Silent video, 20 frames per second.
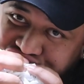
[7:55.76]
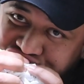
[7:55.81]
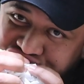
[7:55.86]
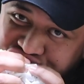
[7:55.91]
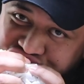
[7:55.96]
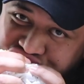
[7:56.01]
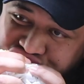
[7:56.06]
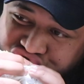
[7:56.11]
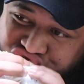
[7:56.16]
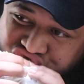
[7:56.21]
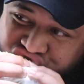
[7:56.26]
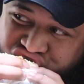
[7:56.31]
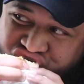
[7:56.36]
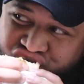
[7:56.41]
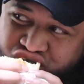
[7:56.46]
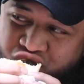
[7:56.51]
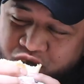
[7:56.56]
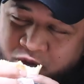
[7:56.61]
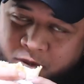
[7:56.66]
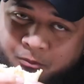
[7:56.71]

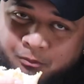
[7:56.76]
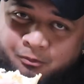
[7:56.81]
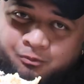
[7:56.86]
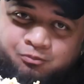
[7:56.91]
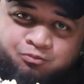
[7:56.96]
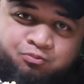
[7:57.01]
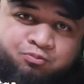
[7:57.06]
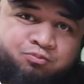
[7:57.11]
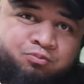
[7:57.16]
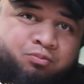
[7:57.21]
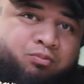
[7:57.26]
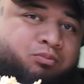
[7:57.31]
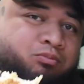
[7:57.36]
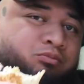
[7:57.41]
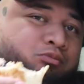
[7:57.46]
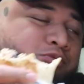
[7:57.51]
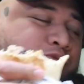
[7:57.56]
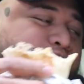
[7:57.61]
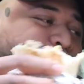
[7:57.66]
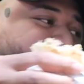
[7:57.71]

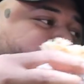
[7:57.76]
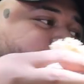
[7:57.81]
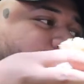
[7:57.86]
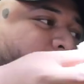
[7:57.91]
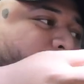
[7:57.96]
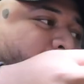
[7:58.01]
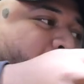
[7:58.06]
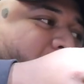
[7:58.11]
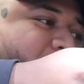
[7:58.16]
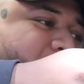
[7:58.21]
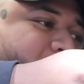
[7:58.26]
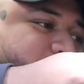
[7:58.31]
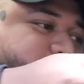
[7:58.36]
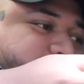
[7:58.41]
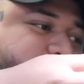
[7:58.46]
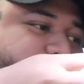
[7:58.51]
No words are spoken by the person on screen.